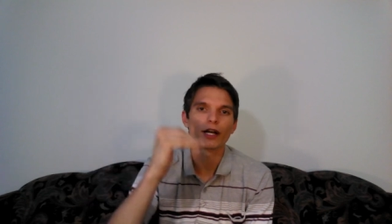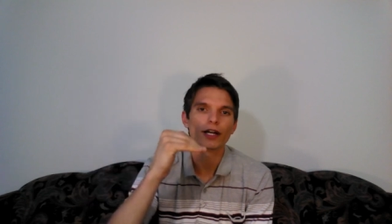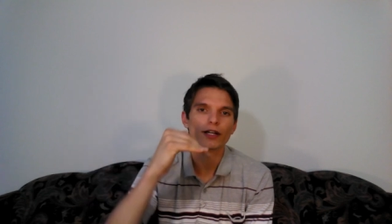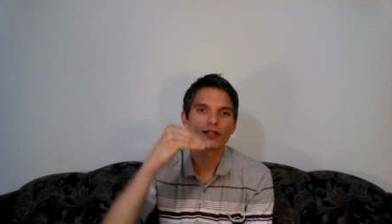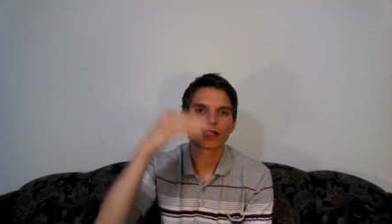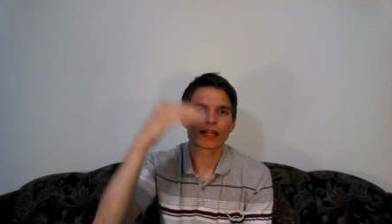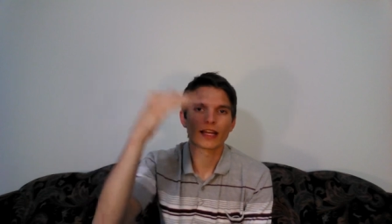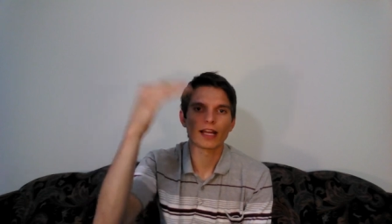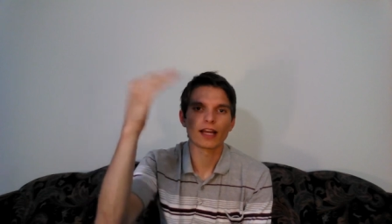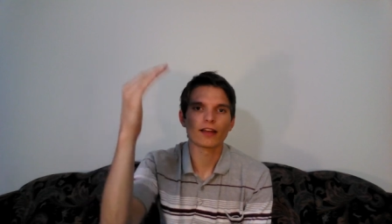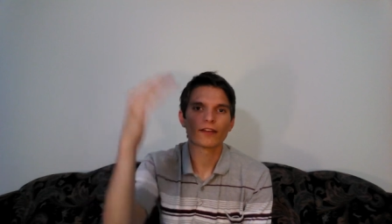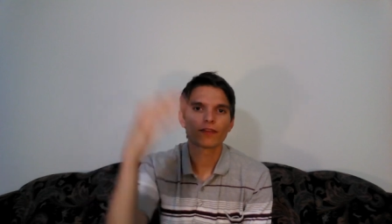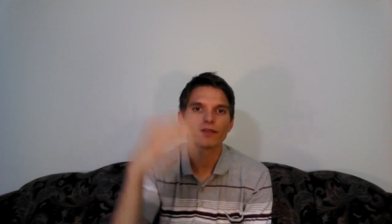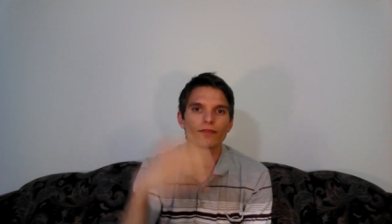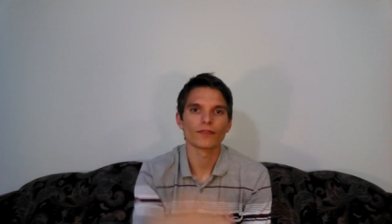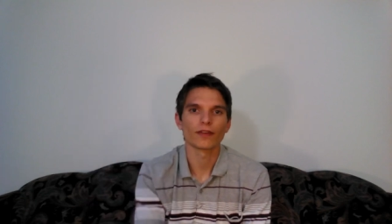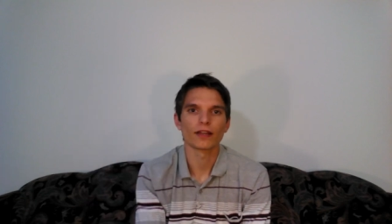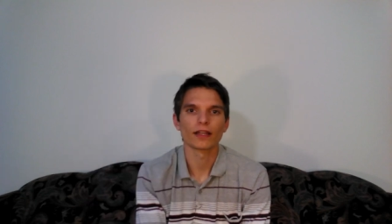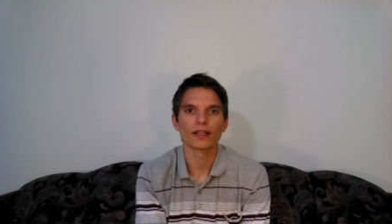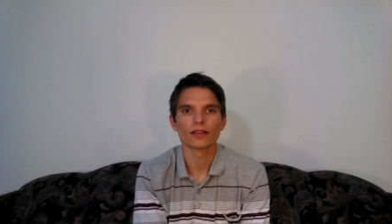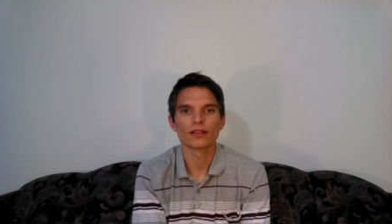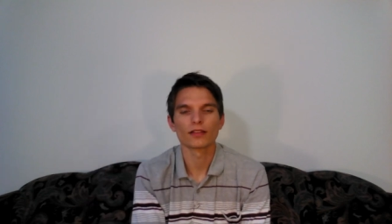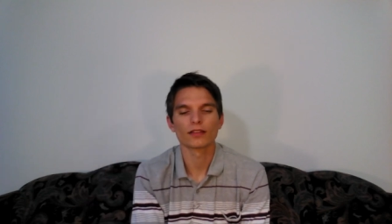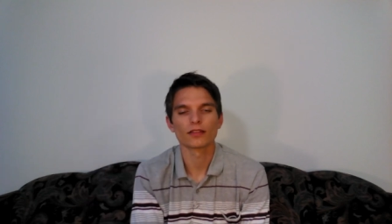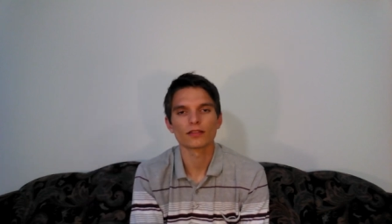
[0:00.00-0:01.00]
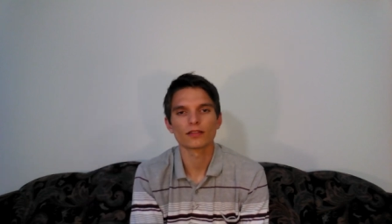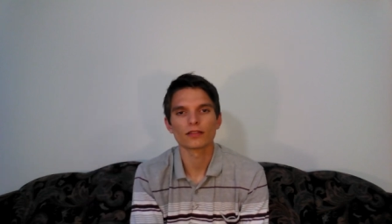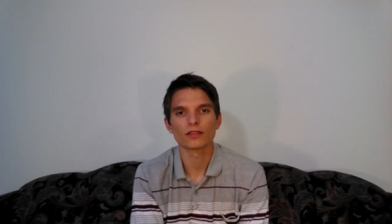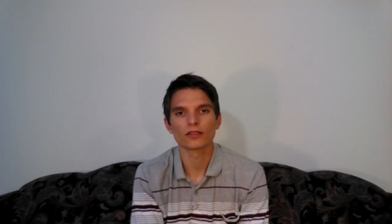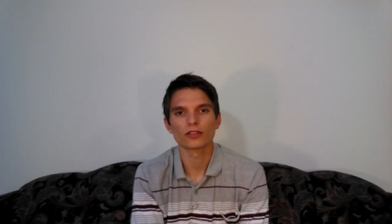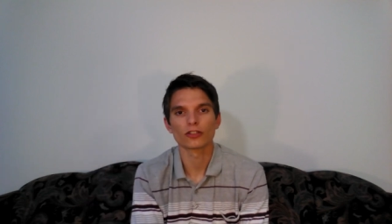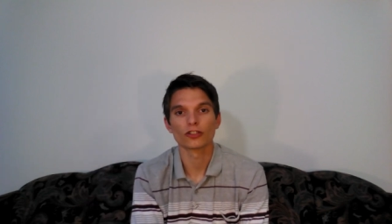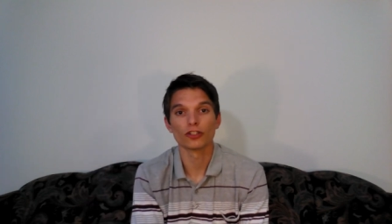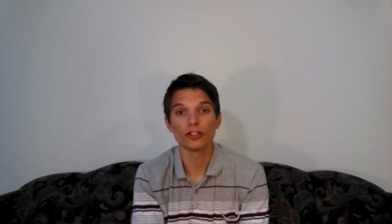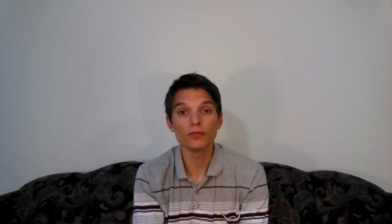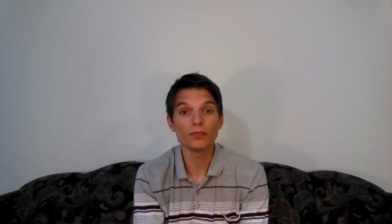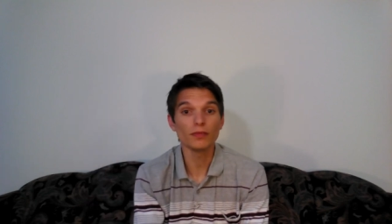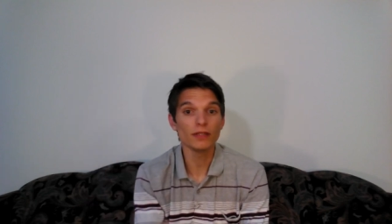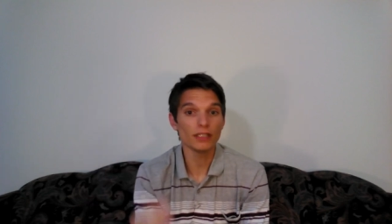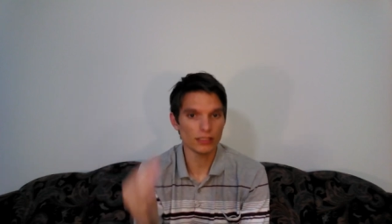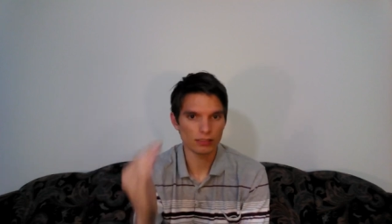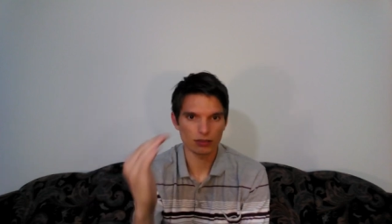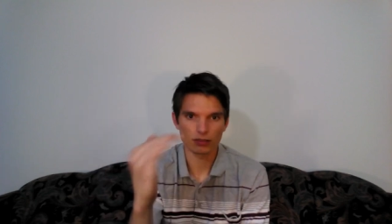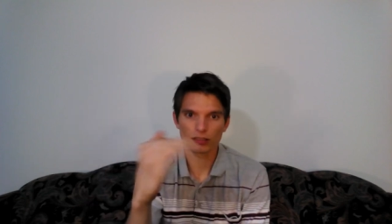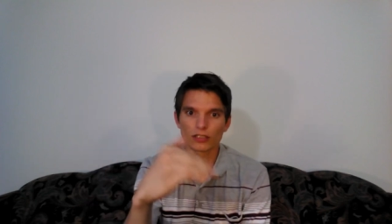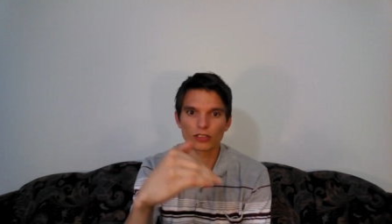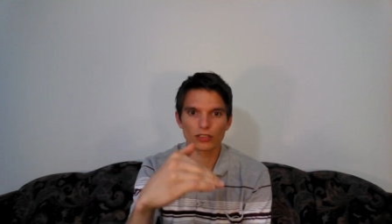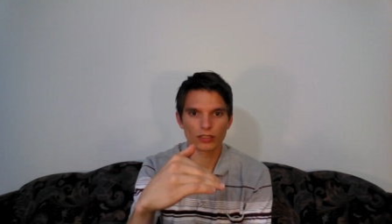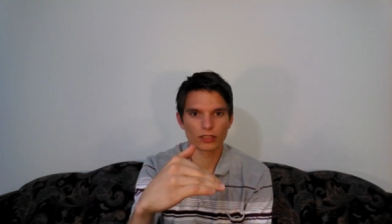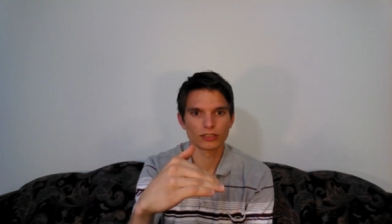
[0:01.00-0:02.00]
to have faith could be as
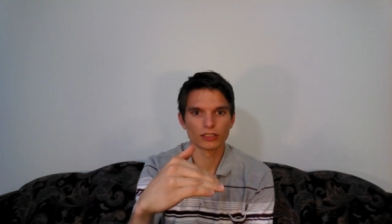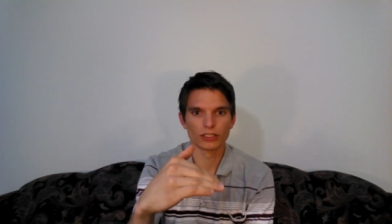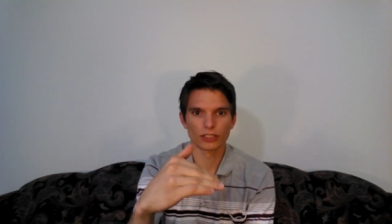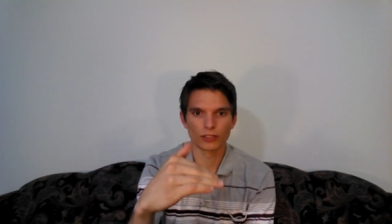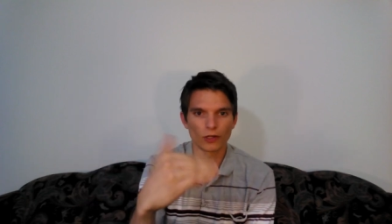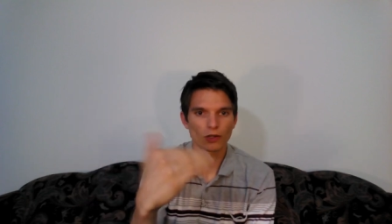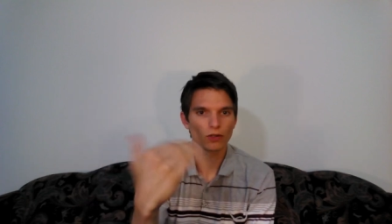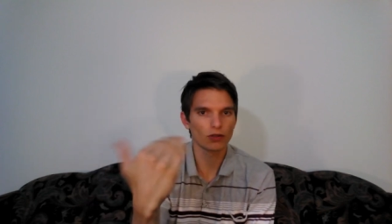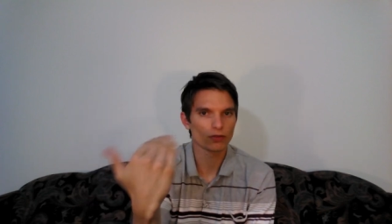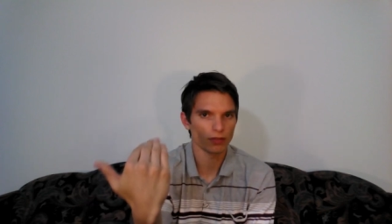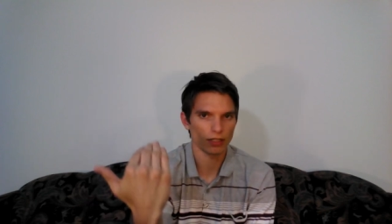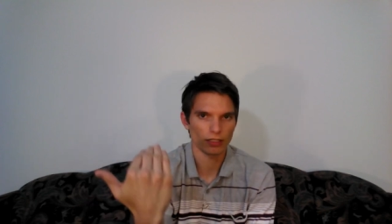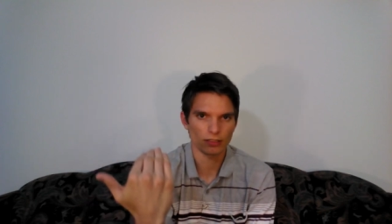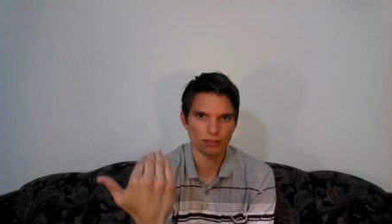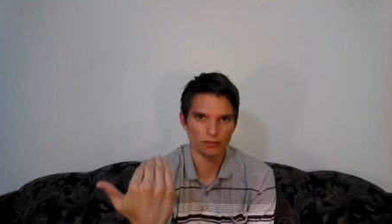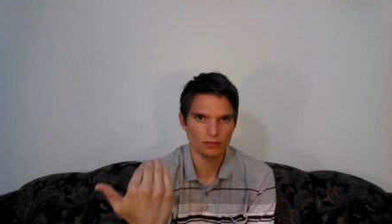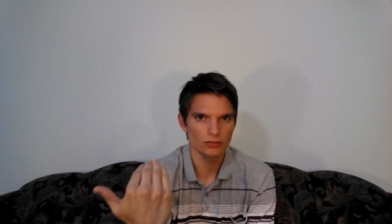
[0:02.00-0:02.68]
little as zero, that's,